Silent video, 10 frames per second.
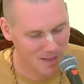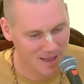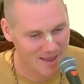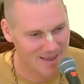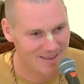
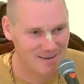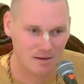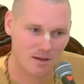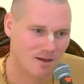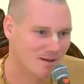and
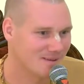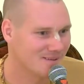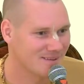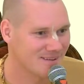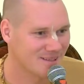
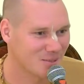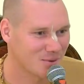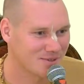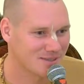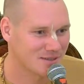
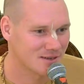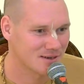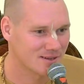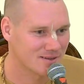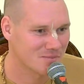Lord
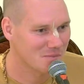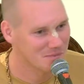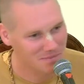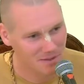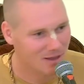Chaitanya
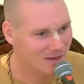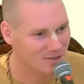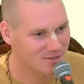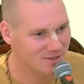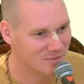
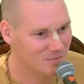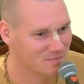catches them.